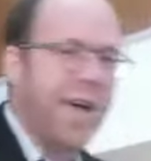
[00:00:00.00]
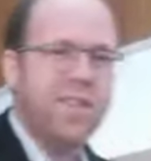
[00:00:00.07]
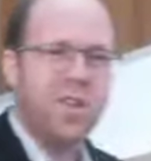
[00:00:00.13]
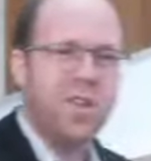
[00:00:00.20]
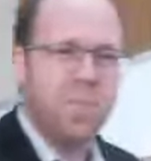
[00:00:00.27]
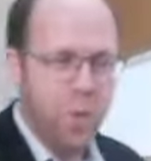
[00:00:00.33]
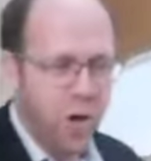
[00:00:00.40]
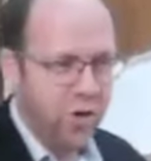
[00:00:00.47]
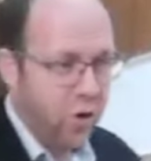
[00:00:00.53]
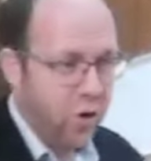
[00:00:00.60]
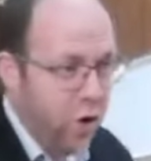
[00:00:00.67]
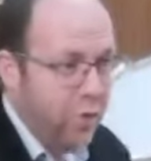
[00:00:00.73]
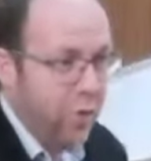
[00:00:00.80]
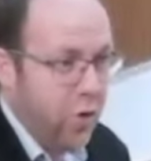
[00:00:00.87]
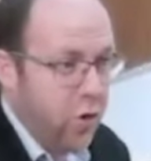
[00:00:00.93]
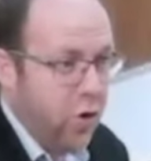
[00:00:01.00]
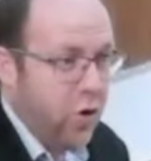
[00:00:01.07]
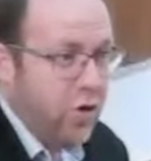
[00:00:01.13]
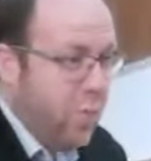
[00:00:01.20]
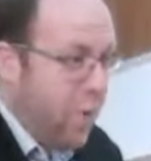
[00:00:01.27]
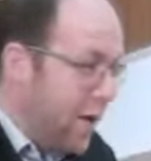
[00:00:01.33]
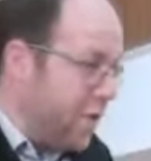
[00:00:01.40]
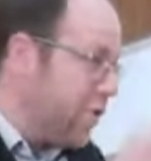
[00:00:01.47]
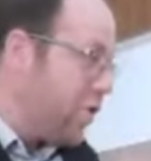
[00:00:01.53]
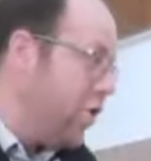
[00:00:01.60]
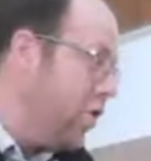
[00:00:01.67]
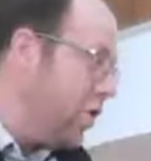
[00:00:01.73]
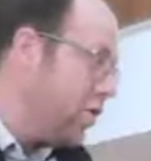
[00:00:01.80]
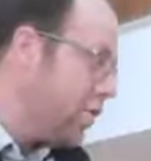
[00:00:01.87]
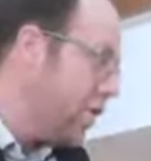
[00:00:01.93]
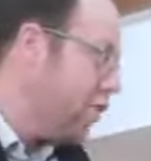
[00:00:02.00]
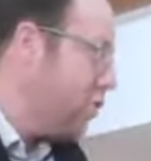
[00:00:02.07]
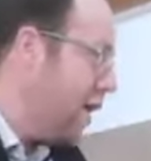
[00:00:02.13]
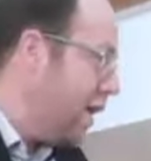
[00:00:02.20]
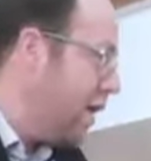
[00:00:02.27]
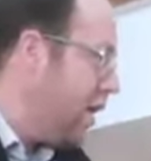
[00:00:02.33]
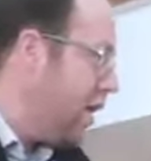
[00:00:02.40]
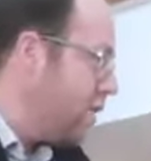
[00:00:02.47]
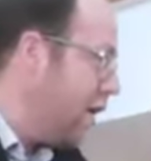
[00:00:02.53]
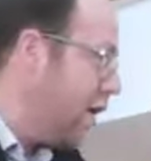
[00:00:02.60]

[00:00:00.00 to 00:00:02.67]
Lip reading: at this pot, overall, the pot is cooked, it's ready.